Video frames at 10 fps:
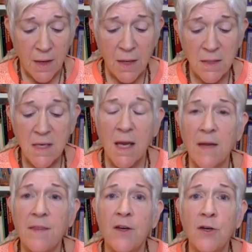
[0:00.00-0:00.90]

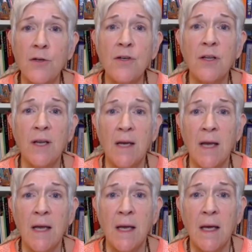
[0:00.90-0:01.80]
indicate that
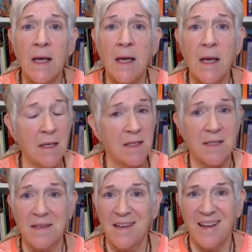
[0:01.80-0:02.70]
Kundalini
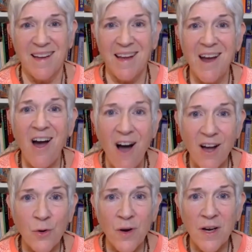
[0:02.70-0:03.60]
is an
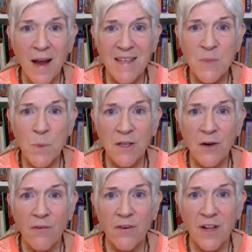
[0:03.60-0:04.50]
ongoing
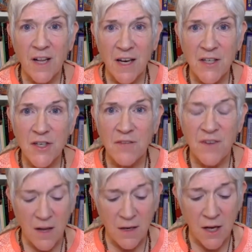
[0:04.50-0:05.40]
aspect of our
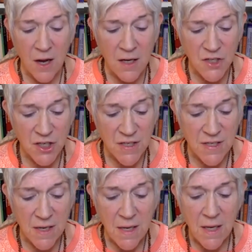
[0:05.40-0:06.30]
collective
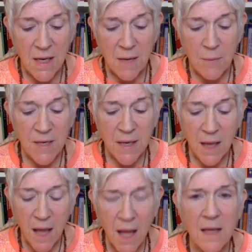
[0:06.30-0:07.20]
unconscious
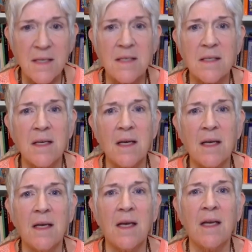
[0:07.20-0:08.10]
because
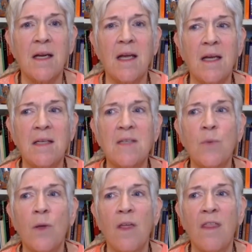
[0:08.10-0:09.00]
it is
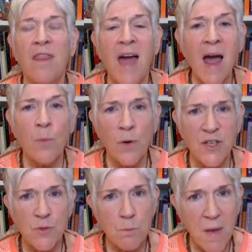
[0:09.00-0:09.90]
that
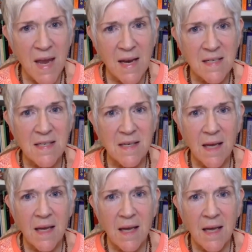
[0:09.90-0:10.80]
which makes
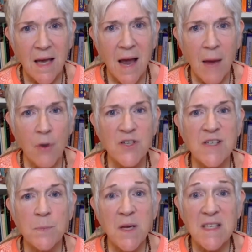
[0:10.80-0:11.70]
our
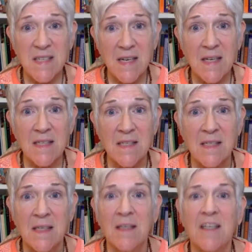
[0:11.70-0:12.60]

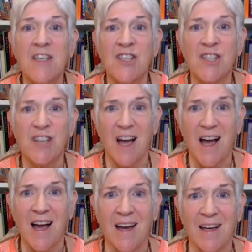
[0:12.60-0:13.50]
species
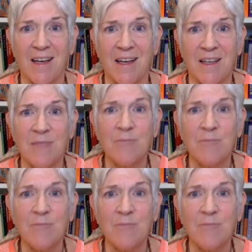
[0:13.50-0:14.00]
shine